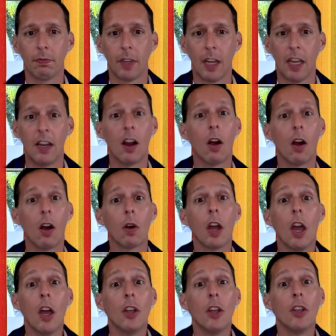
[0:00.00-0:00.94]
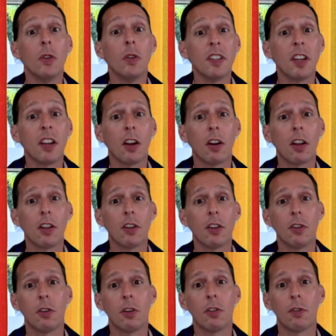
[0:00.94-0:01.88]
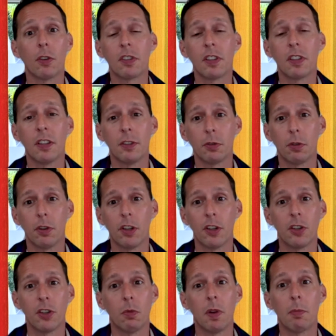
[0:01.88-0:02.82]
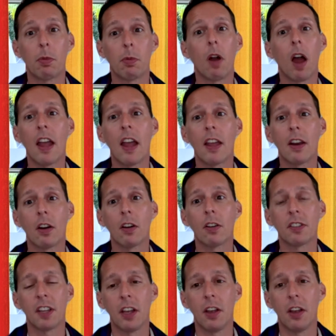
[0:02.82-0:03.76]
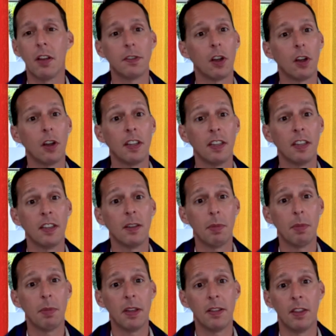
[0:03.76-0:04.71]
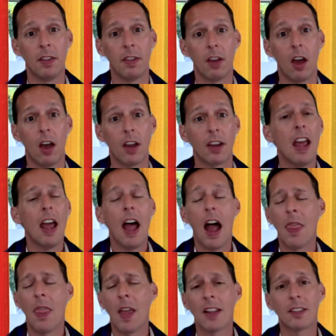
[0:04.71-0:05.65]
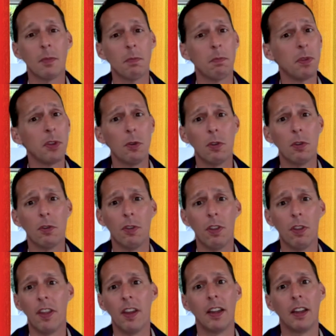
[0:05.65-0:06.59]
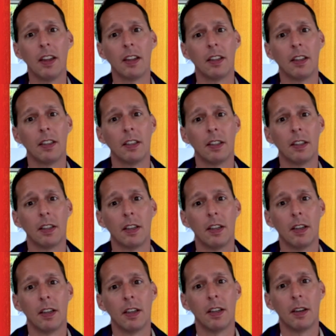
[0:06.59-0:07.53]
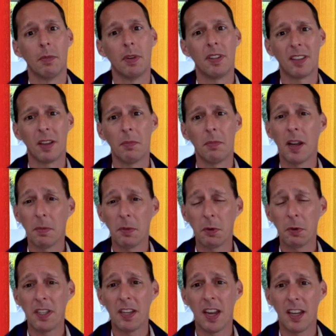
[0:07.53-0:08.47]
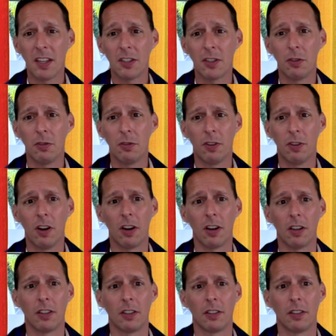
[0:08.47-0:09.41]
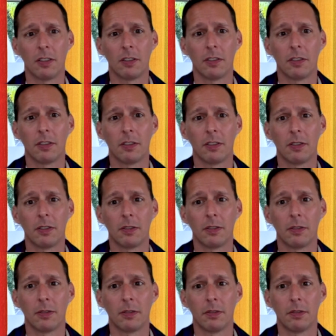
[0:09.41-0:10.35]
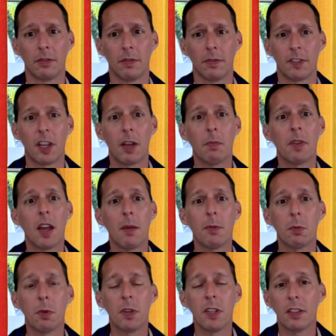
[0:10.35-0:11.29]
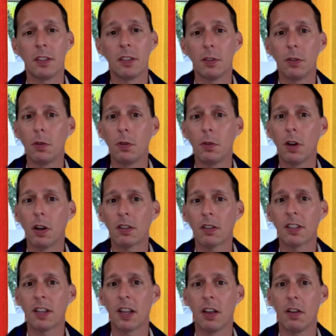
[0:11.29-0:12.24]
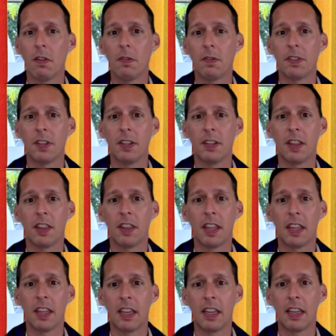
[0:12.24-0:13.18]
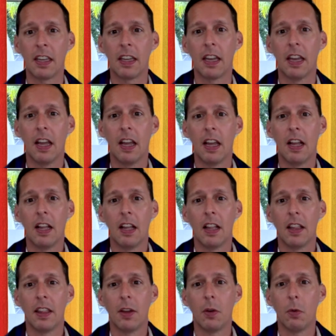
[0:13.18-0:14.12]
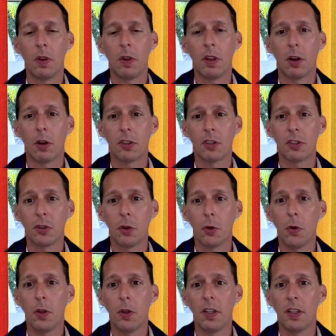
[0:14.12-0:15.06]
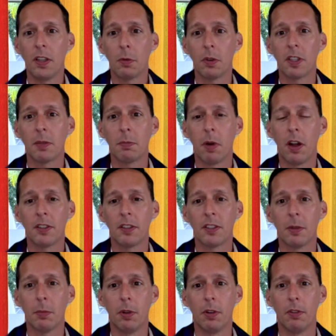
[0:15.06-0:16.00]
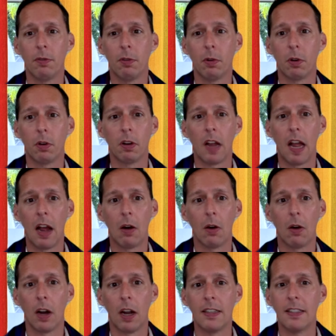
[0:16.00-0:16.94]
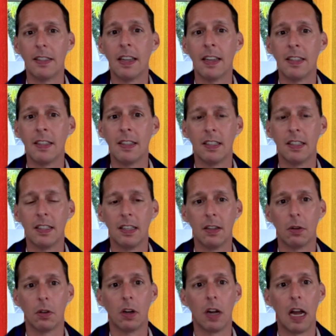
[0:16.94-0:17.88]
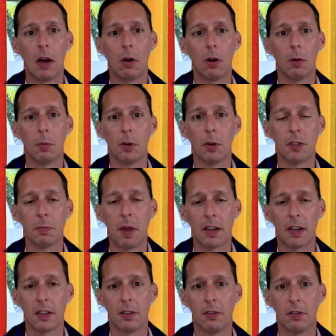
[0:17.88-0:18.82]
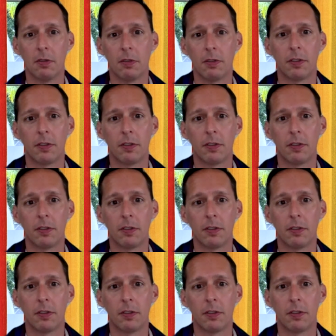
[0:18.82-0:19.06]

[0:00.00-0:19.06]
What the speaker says: In our Unitarian Universalist tradition, we pride ourselves on independent thought, and that's a beautiful thing. But sometimes we take it too far. Sometimes we delude ourselves into thinking that we are solely responsible for our identity or our perspective.